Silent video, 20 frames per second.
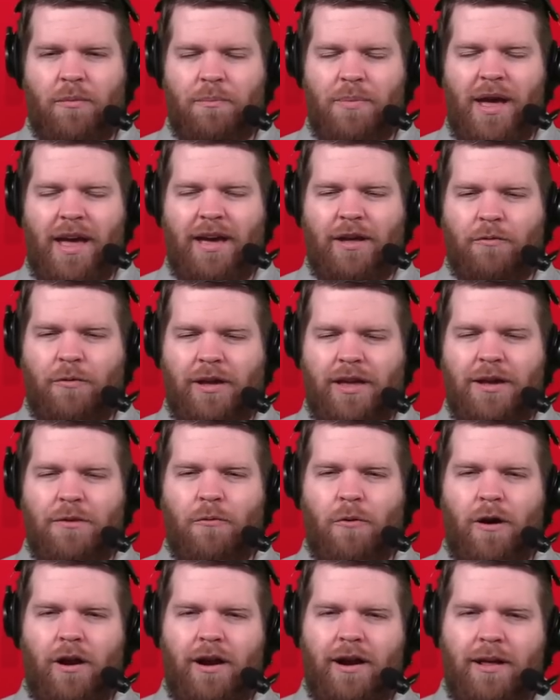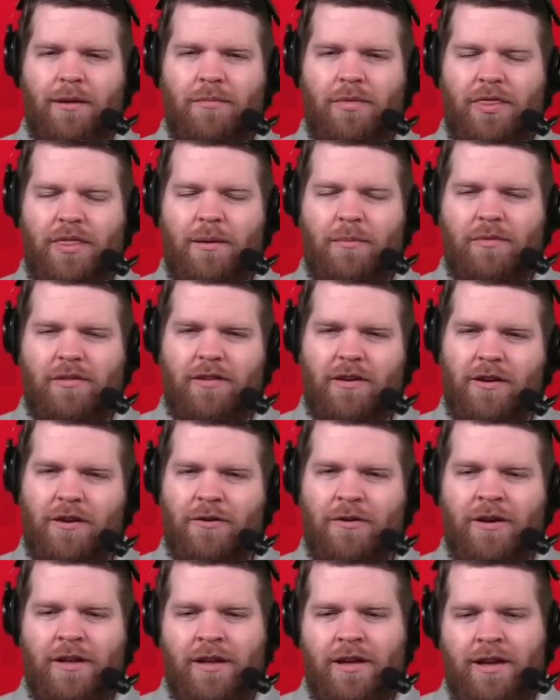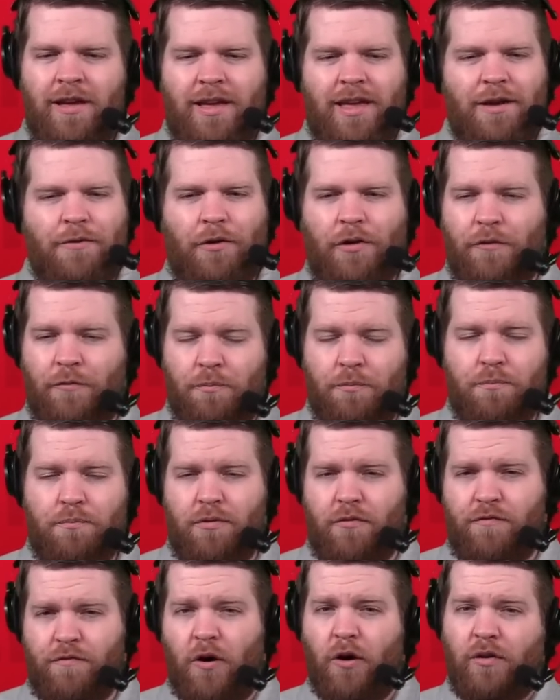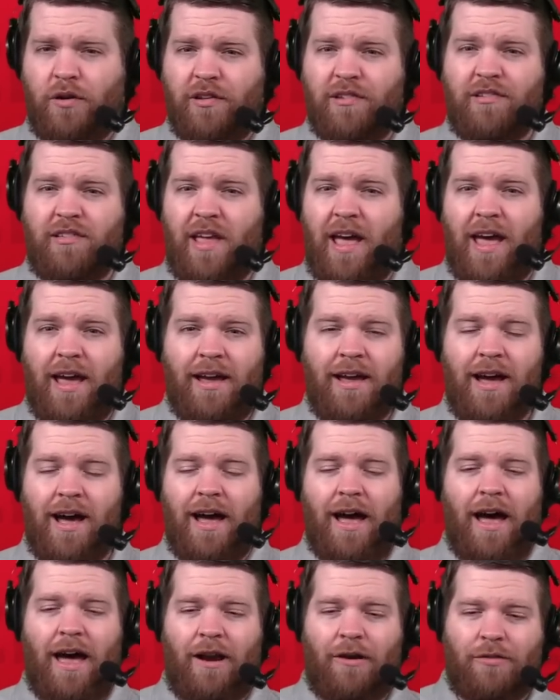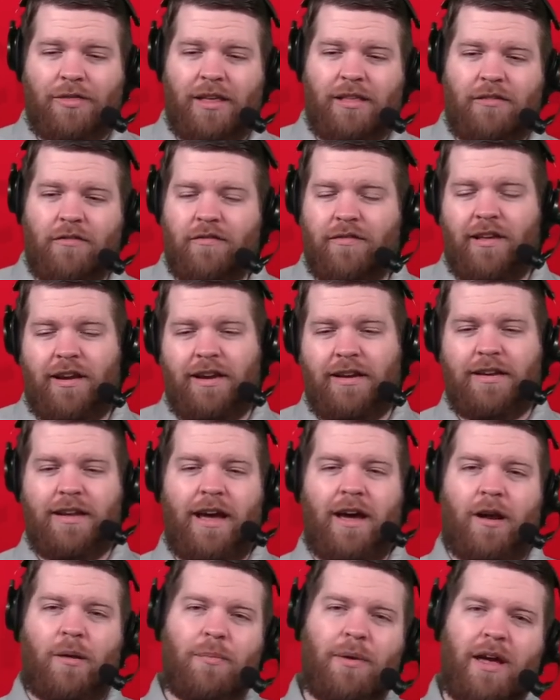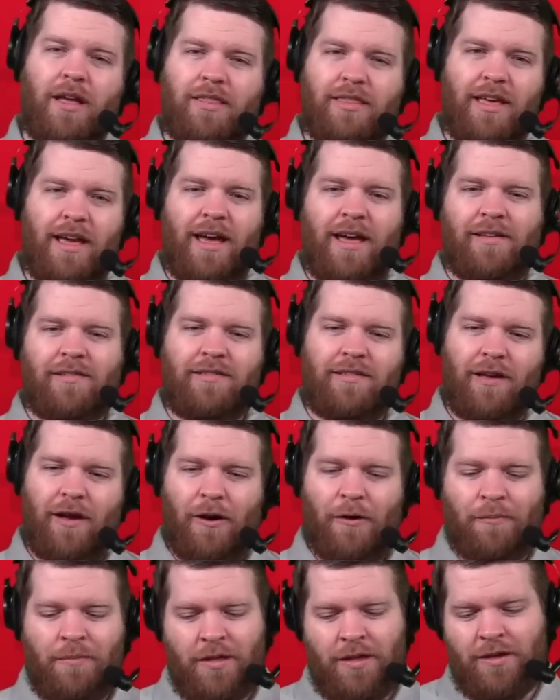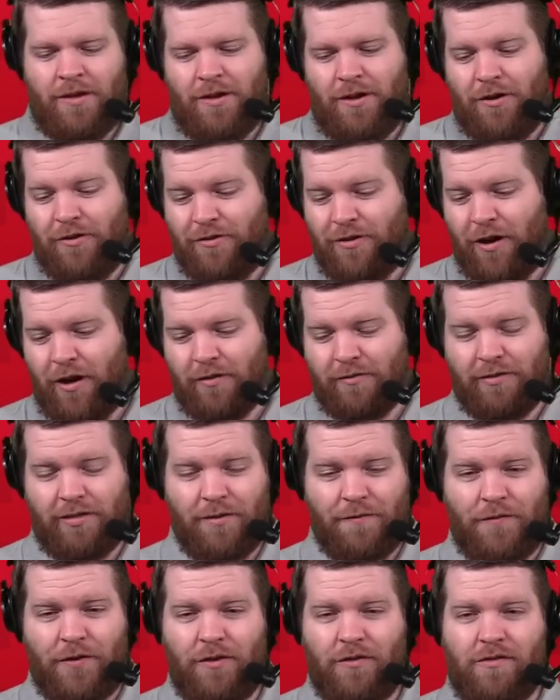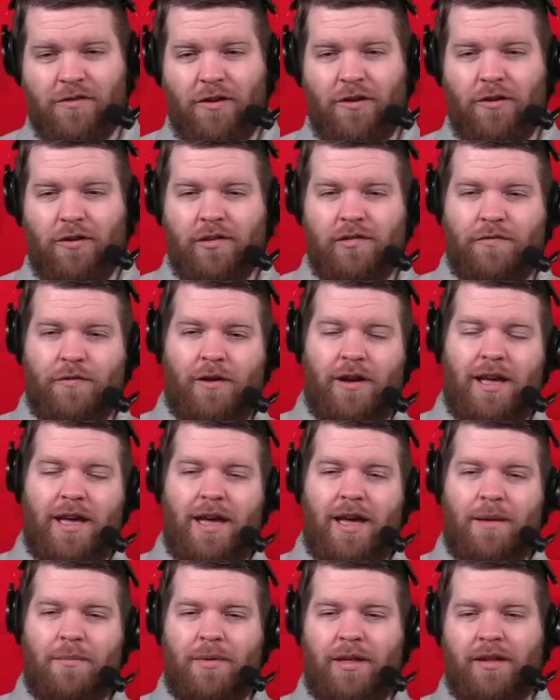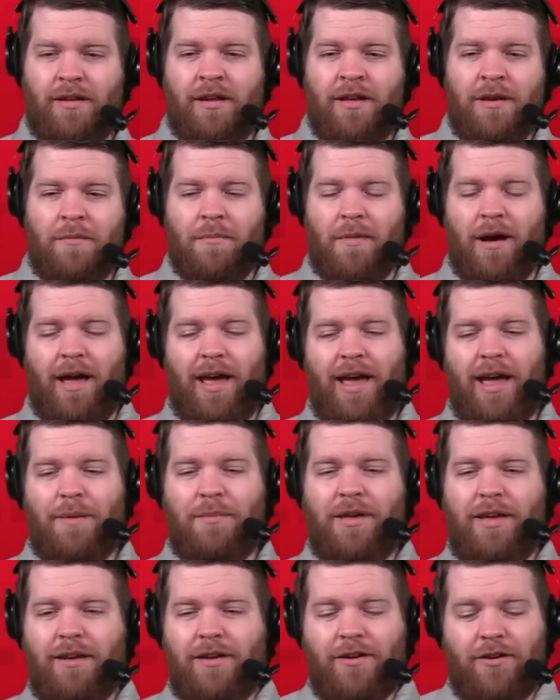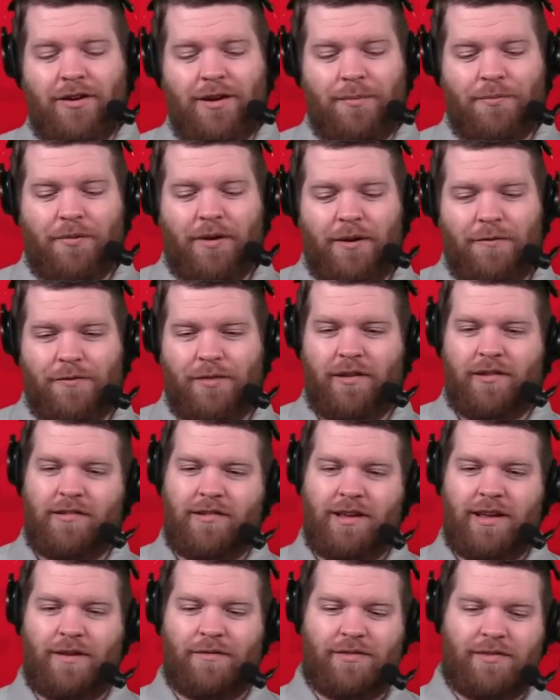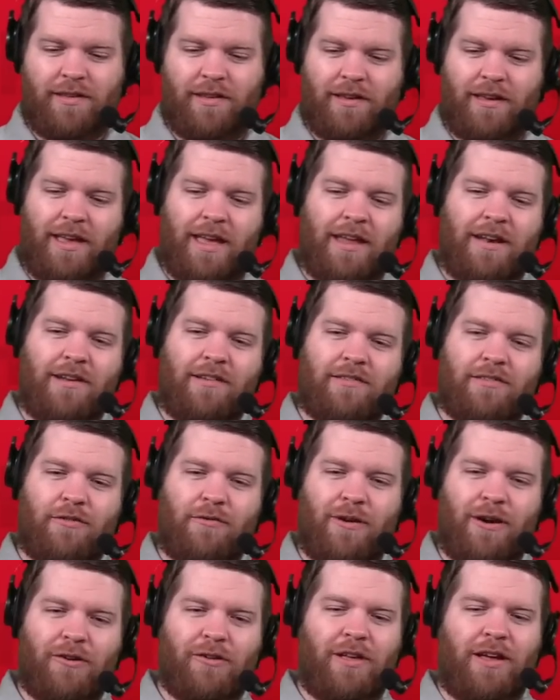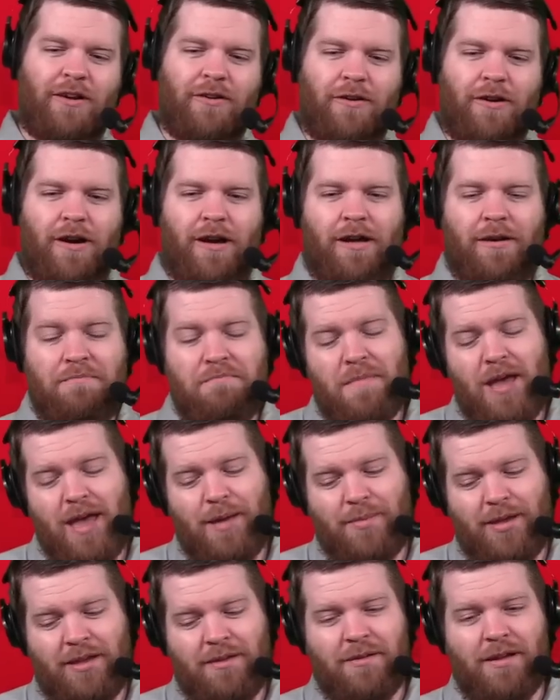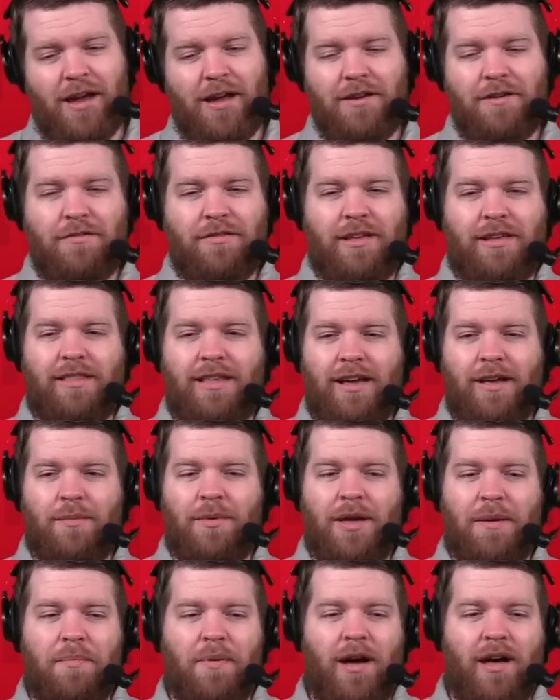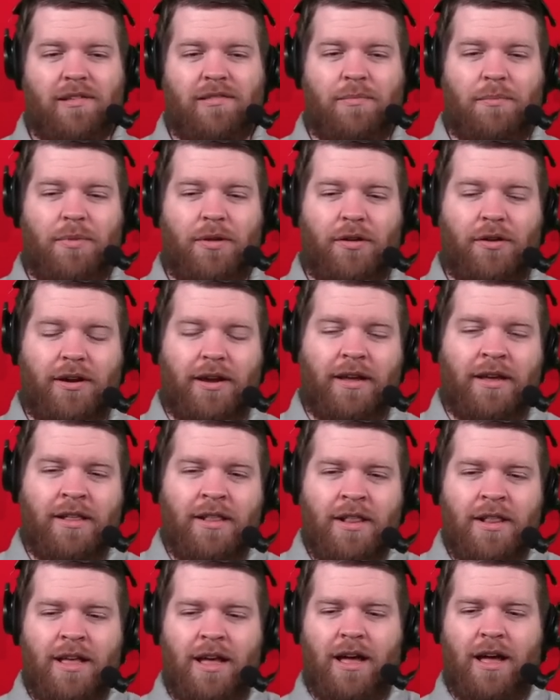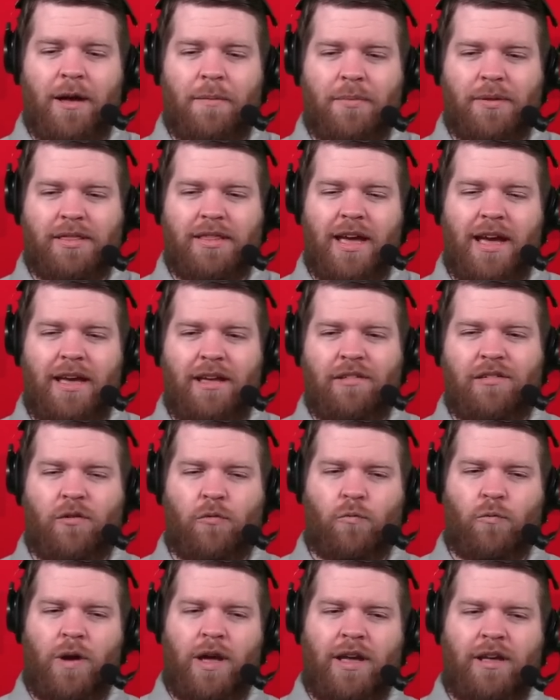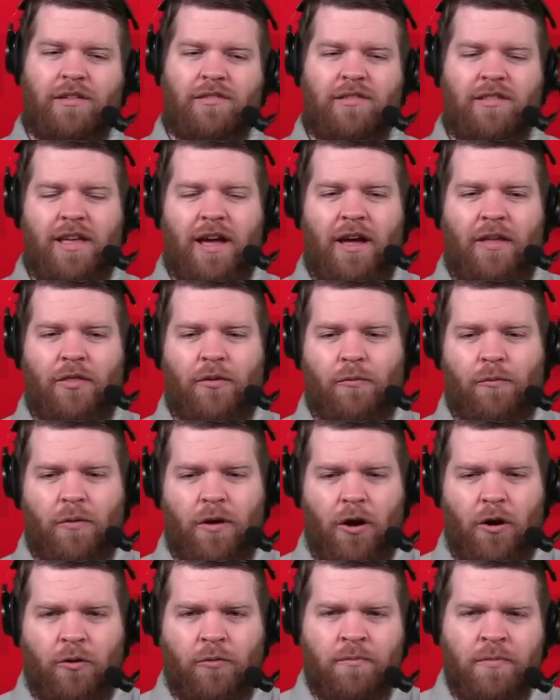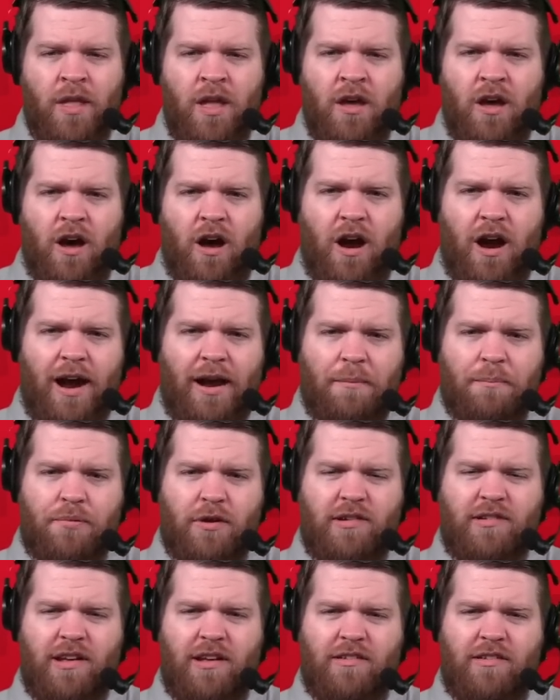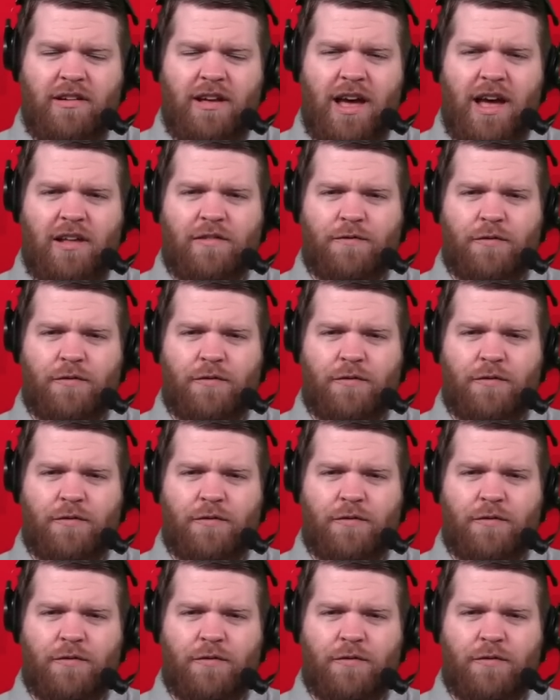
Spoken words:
paid what he wanted them to, he would have preferred to stay. I don't think there's any doubt about that. So who knows what the future holds for him and Miami. Could he play for the Chiefs to end his career later on? Maybe. I do think that could be a possibility, but that is a ways down the road. All right, appreciate you guys